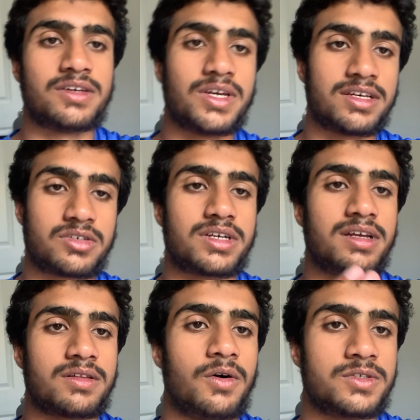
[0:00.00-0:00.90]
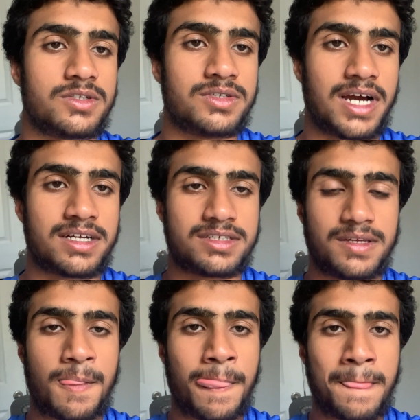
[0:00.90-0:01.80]
you guys are getting closer to
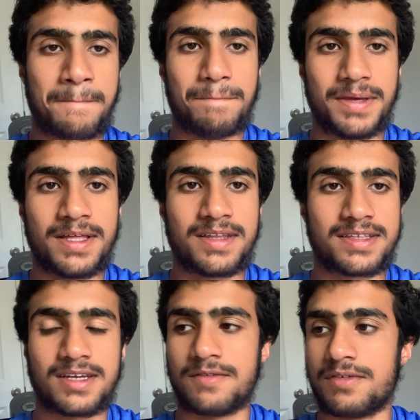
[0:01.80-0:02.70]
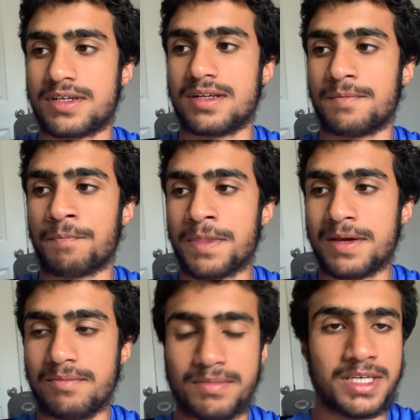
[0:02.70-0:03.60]
actually being like that freaking
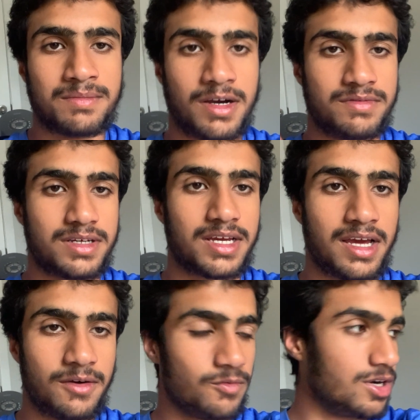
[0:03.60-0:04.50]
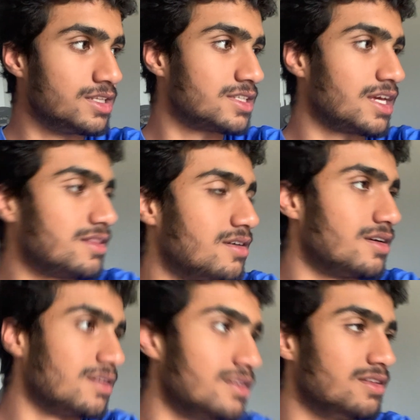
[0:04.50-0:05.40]
meme of the guy where it's like
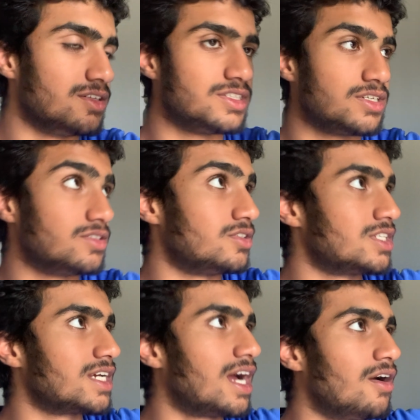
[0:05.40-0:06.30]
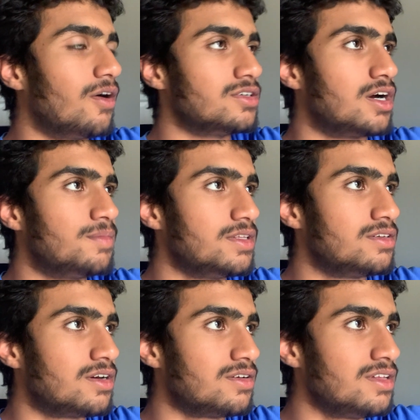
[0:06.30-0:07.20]
there's a guy on top of the
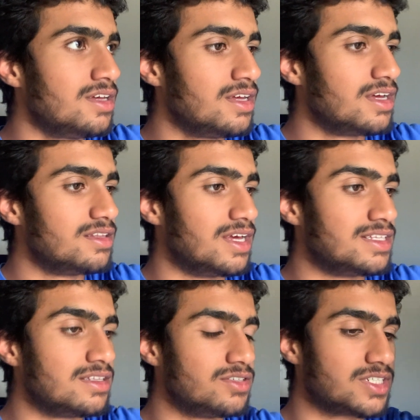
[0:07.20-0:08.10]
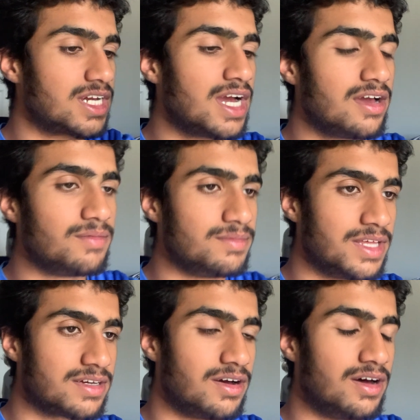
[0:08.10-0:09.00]
tunnel, and then there's a guy like